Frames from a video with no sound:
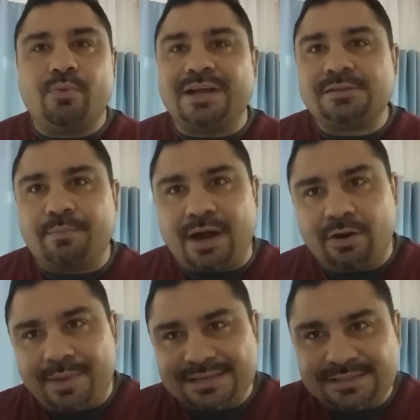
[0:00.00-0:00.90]
People ask to
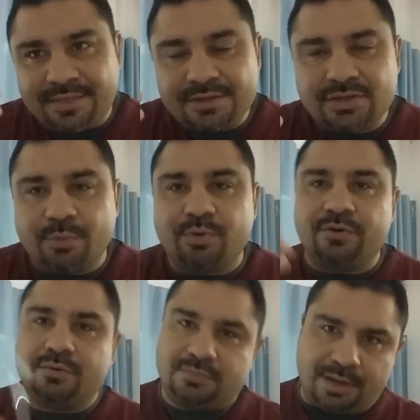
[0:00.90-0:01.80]
borrow my
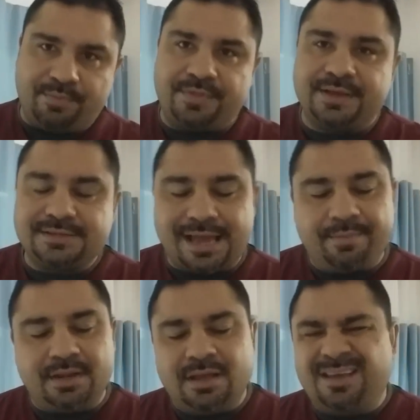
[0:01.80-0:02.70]
stethoscope. Well, a couple of
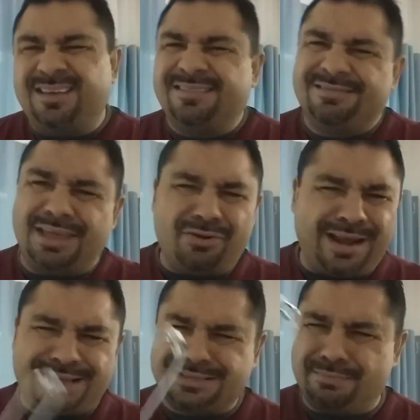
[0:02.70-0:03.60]
things happen.
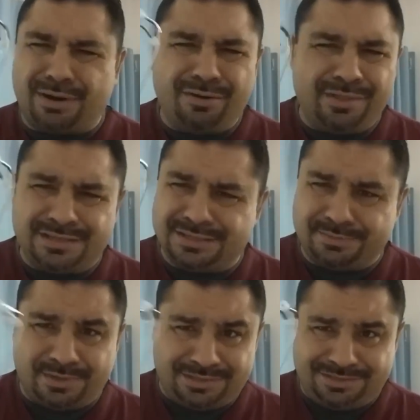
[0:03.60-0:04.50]
They don't ask to borrow
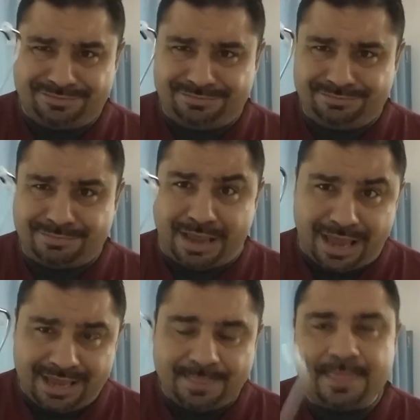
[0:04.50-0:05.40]
this as much,
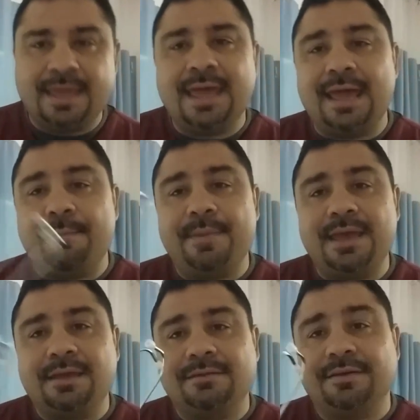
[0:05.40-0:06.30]
A.
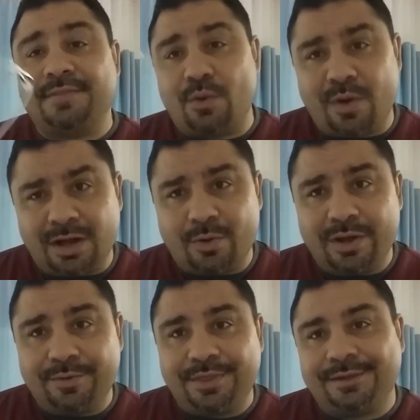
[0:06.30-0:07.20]
And B, if they
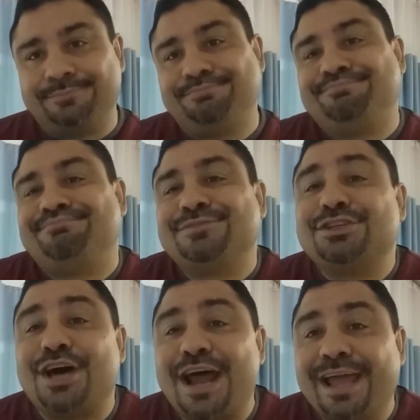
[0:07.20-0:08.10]
walk away with it,
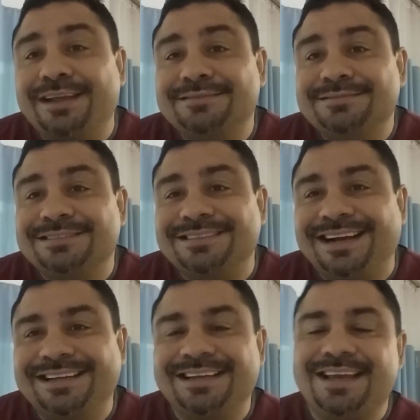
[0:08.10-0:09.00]
it's all
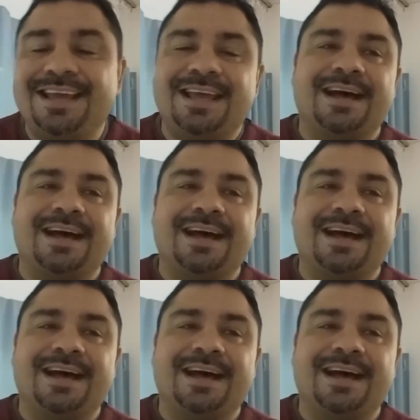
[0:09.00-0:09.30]
right?